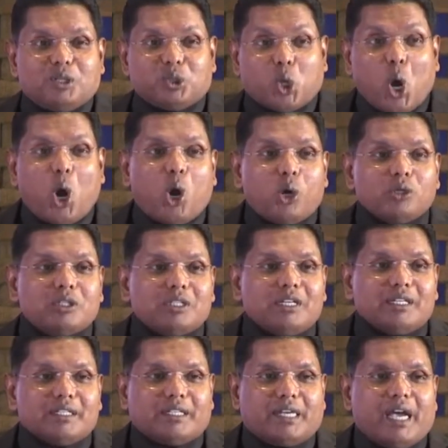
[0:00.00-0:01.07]
God
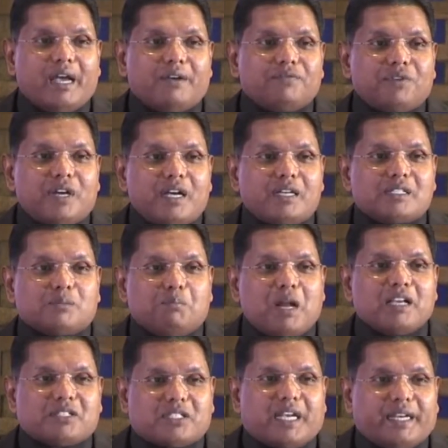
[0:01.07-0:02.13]
gave His
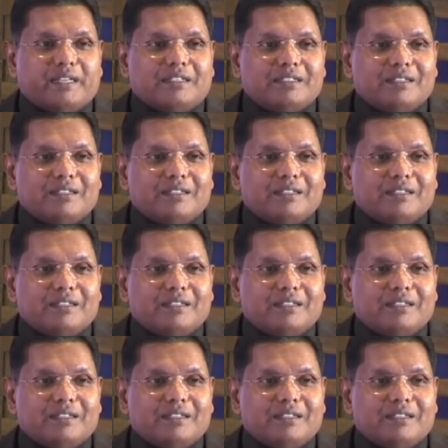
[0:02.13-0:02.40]
blessing.